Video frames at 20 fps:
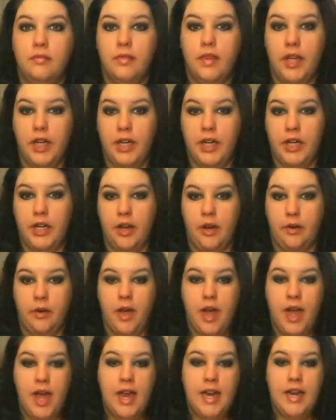There you go.
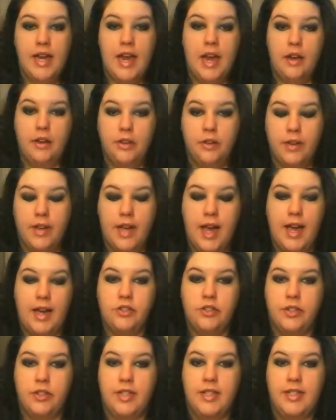Now, you can,
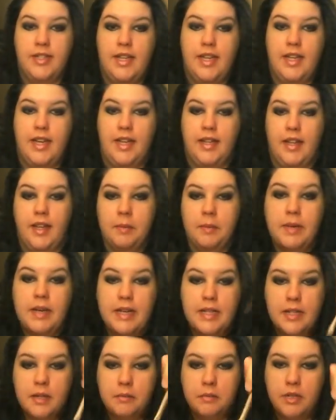as you can see, like,
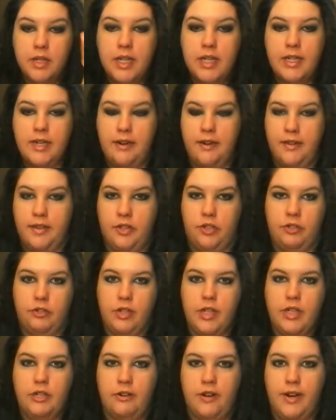because I'm looking down at the
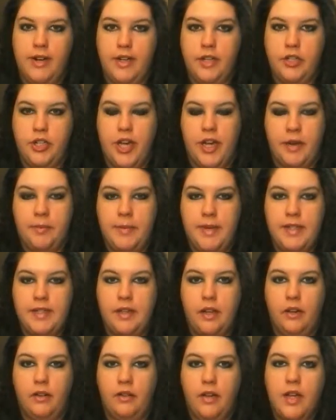screen trying to check
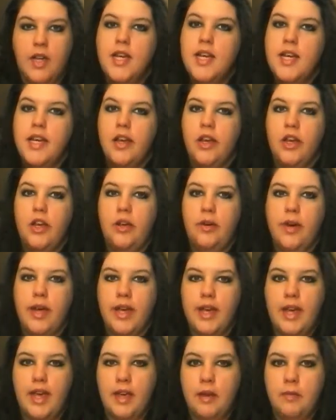myself, you know,
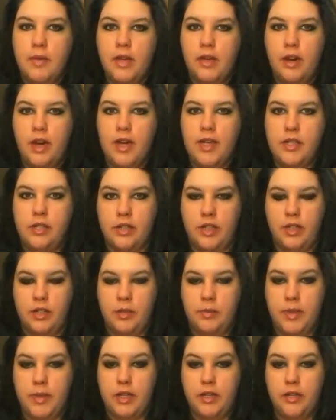it can make your eyes look a
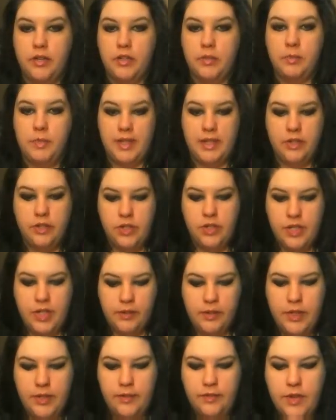little bit closed, but there's
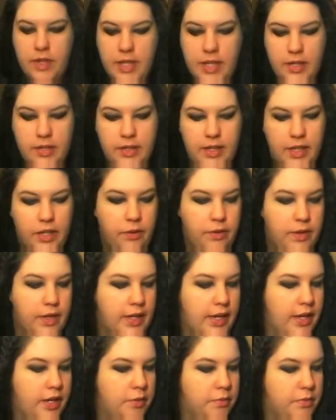different things that you can
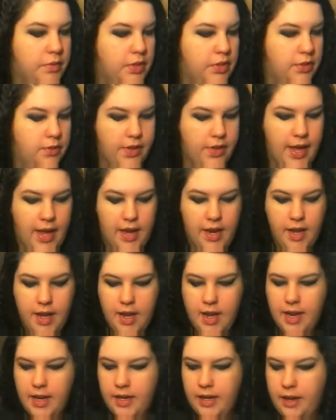help to do that.
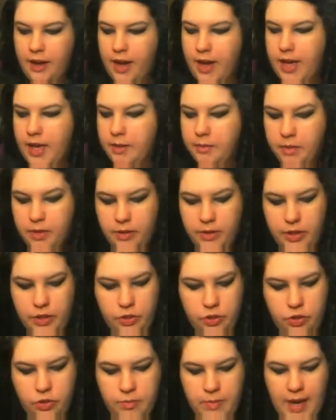Now, I am going
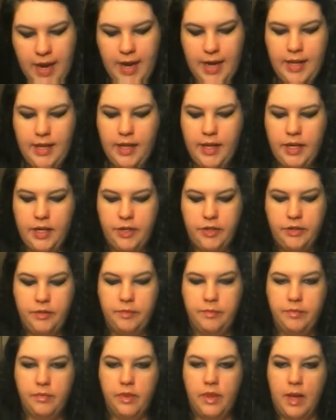to do my eyeliner.
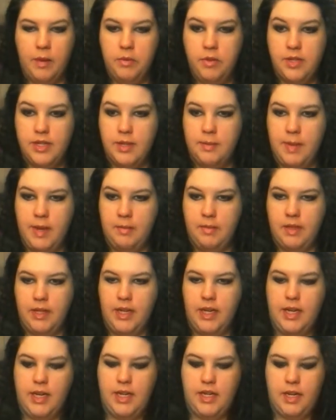I'm using the
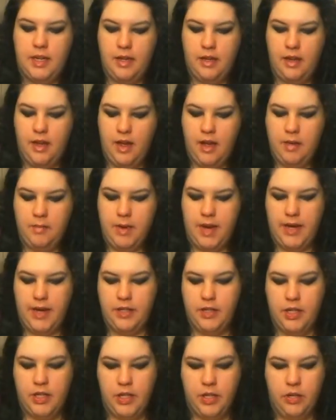Maybelline Eye
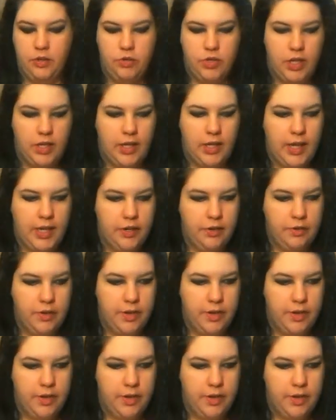Studio Gel Liner